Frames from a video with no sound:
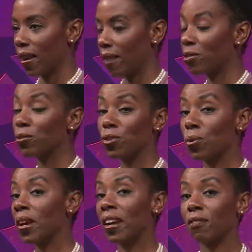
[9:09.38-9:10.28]
After
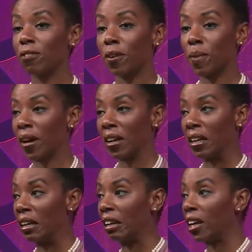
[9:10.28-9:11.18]
doing it for about a
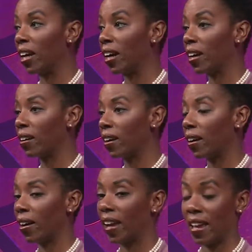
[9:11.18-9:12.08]
year
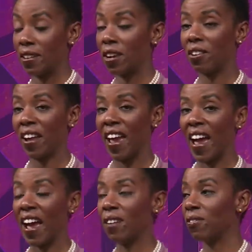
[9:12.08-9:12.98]
or a year and a
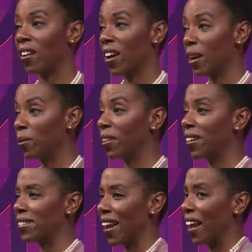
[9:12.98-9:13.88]
half, I
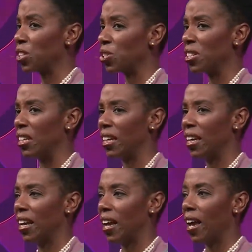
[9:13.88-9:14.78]
realized I actually
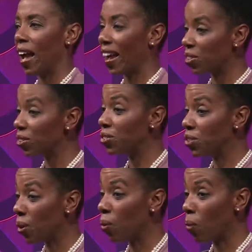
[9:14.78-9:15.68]

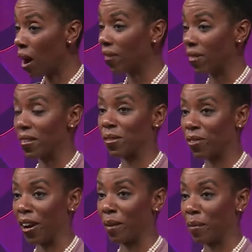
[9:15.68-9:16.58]
don't want this
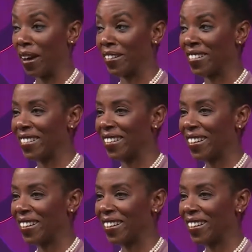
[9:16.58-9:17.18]
very much.